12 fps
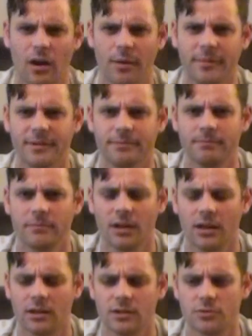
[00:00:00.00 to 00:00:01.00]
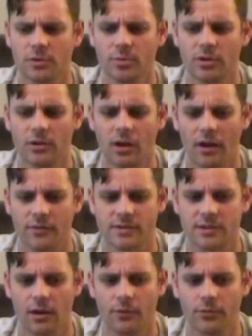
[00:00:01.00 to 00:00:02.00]
common distributed coffee
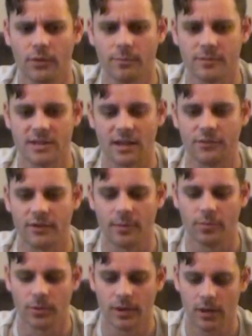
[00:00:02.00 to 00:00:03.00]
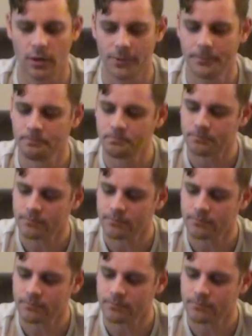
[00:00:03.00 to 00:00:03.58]
stout from the Santa Fe Brewing Co.